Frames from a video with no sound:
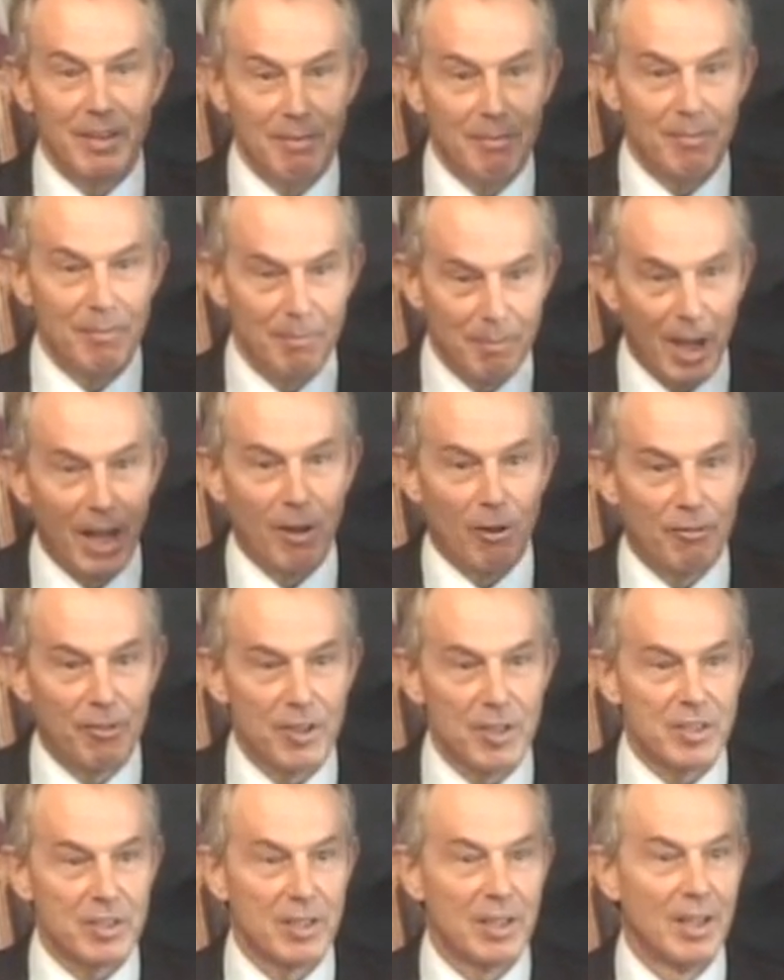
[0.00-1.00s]
my
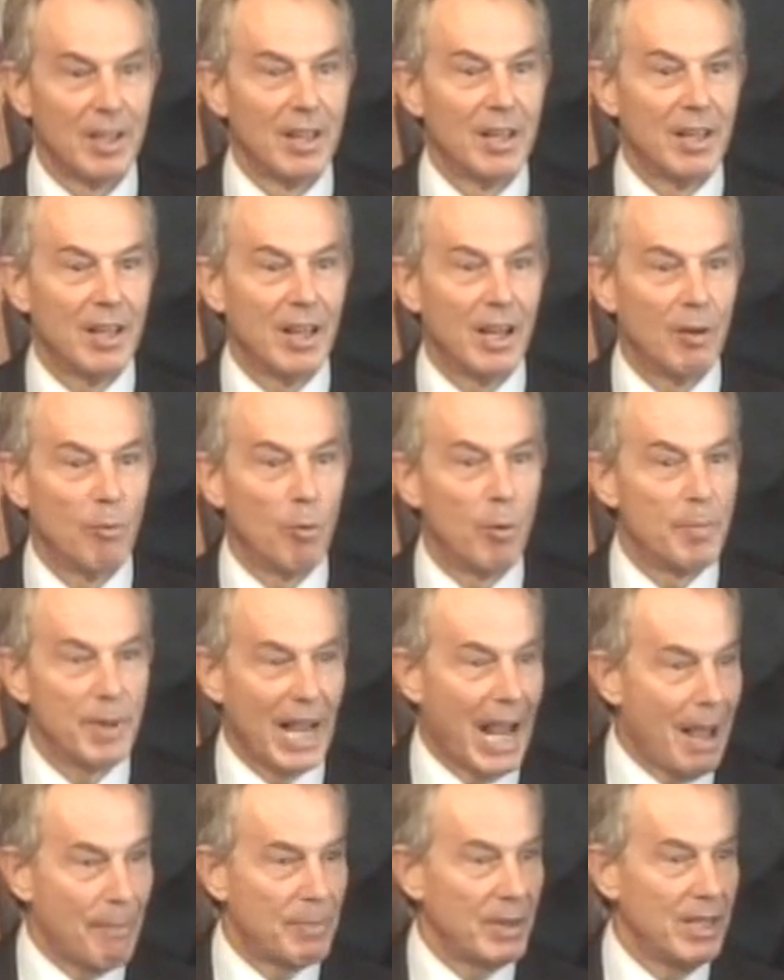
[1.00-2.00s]
office will be
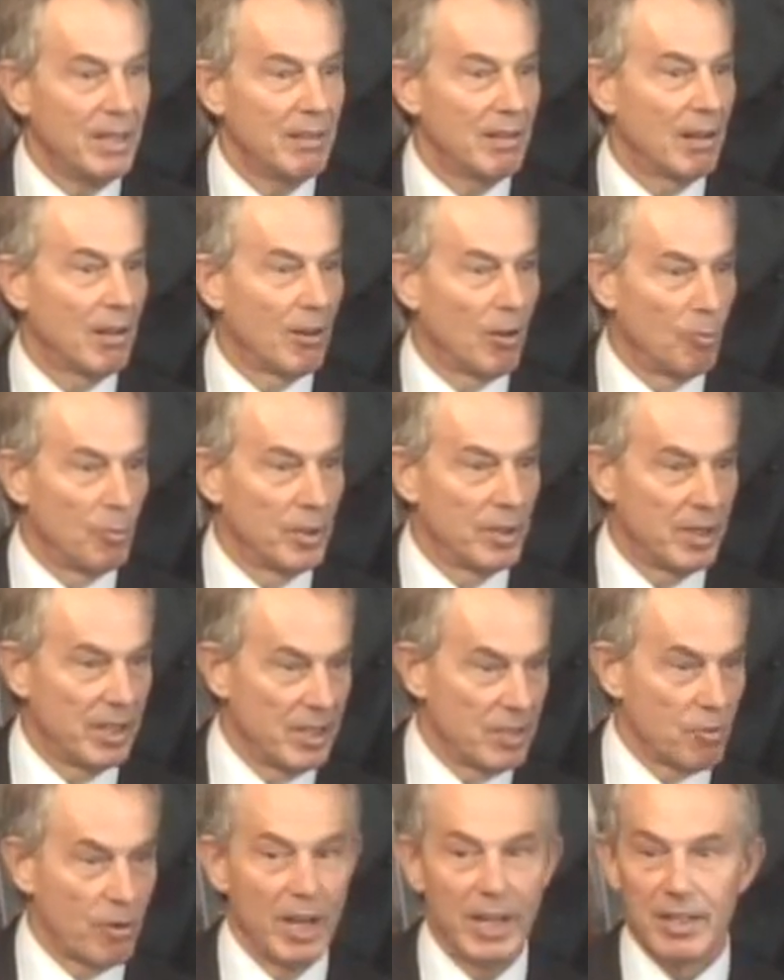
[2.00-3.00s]
happy, along with the
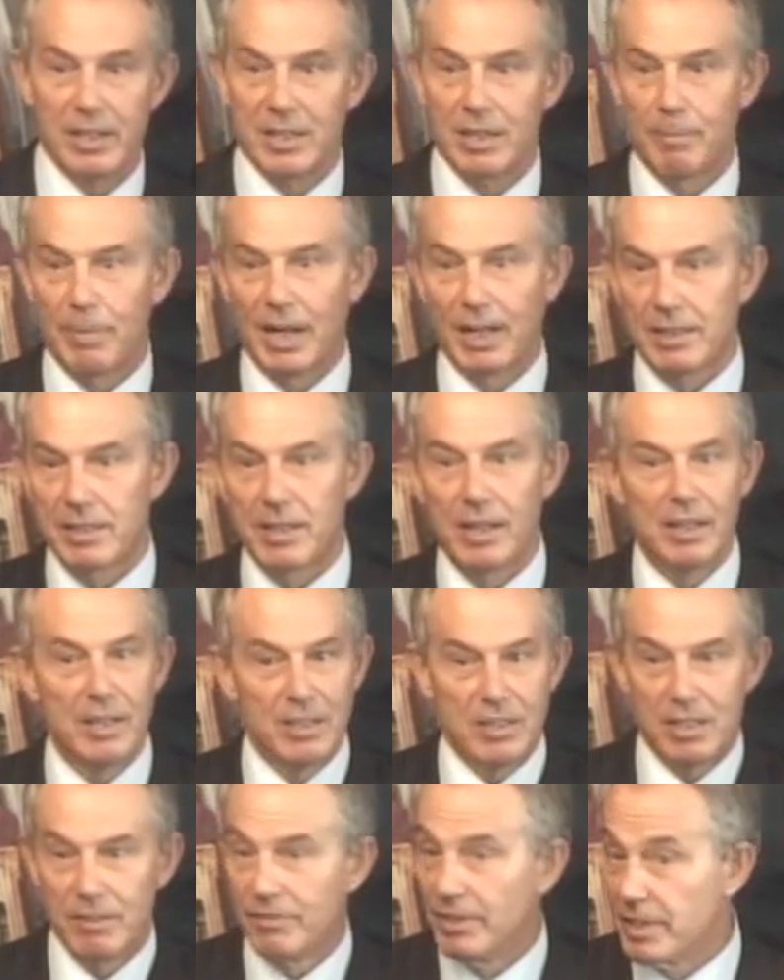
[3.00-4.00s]
Israelis and the
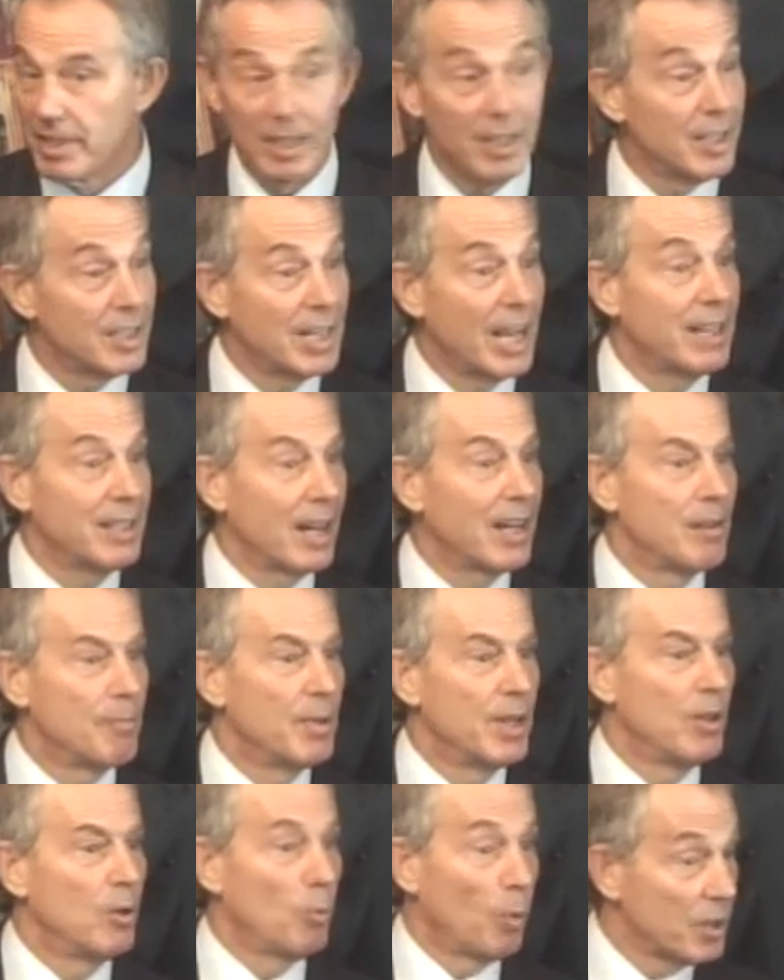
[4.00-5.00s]
Palestinians, to facilitate
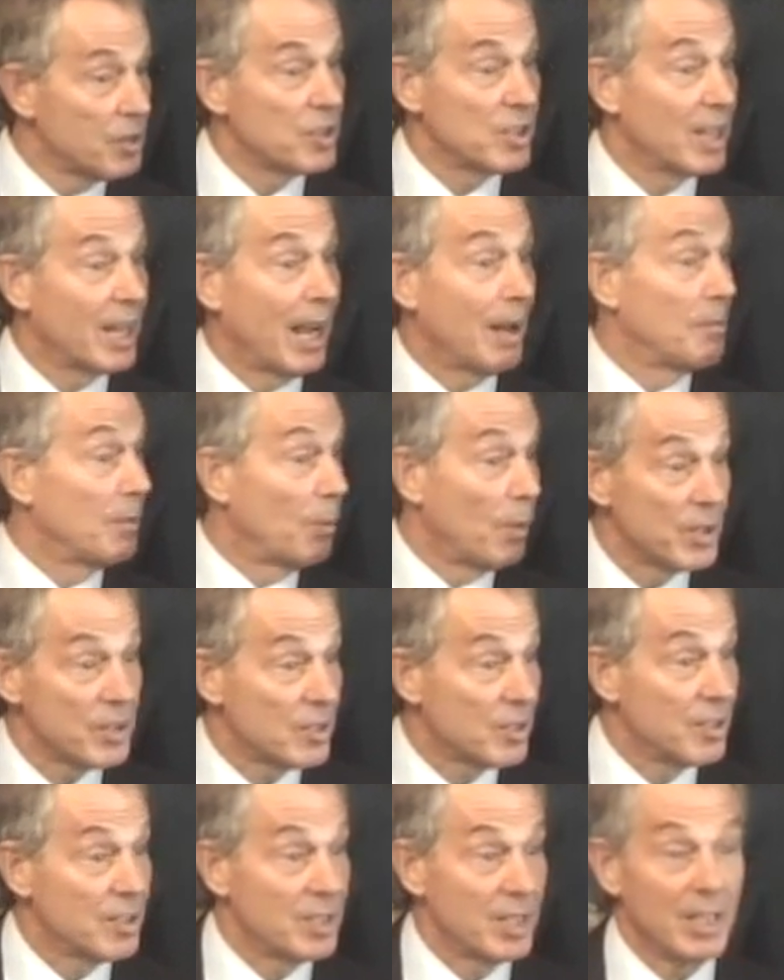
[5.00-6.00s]
anybody who wants to come and wants
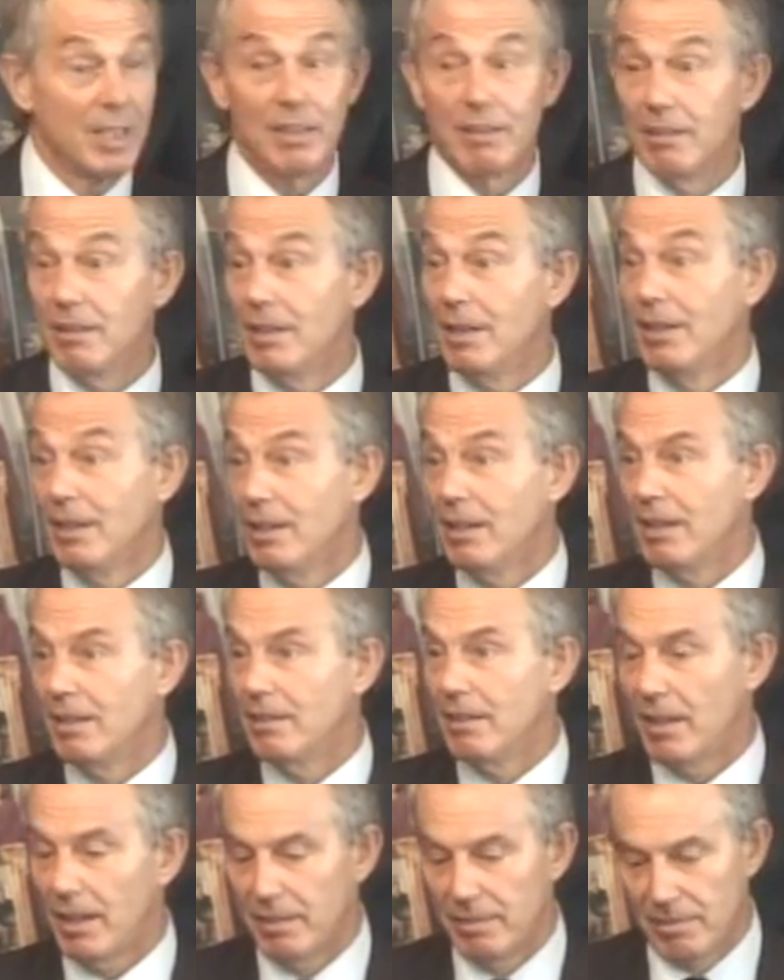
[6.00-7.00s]
to see
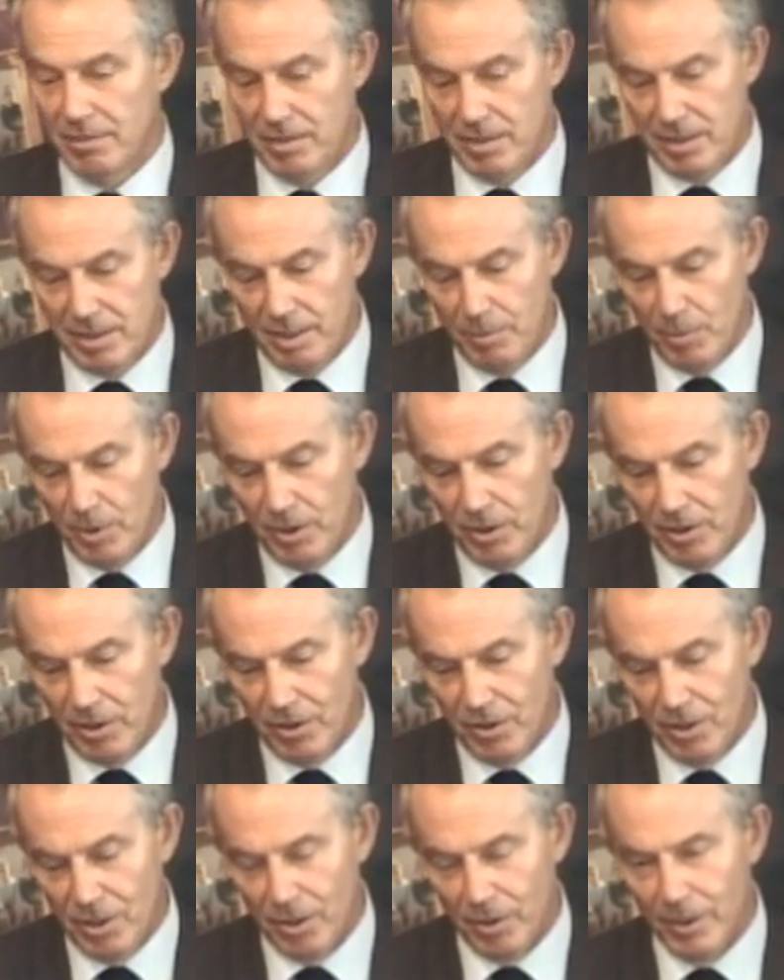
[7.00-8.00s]
and see what you
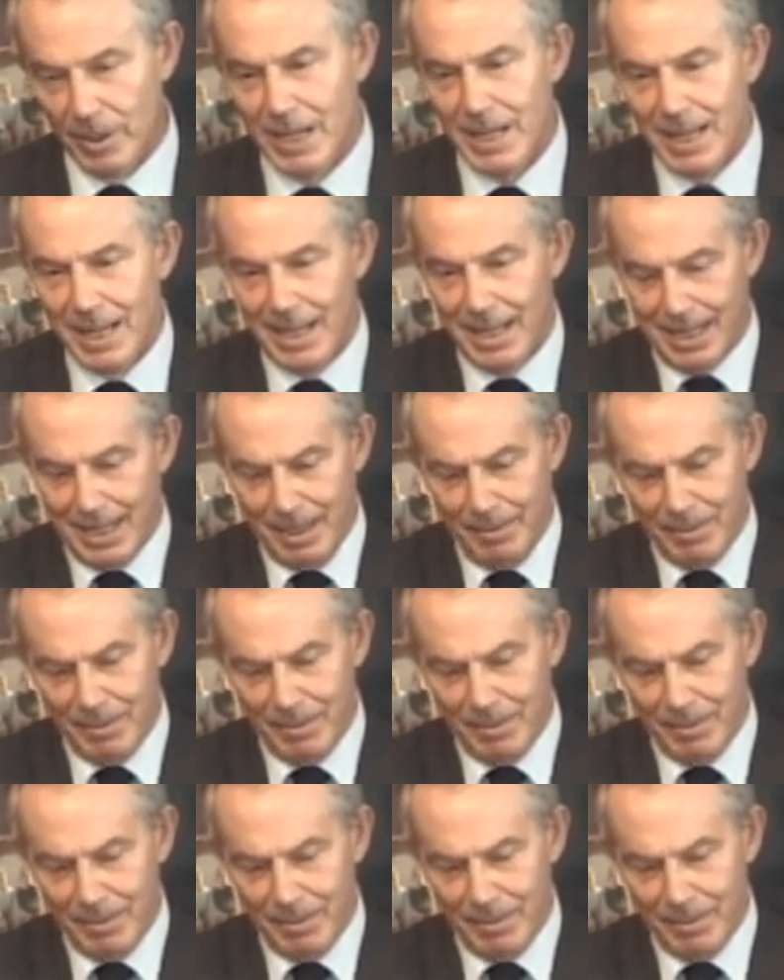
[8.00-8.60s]
can do. Let me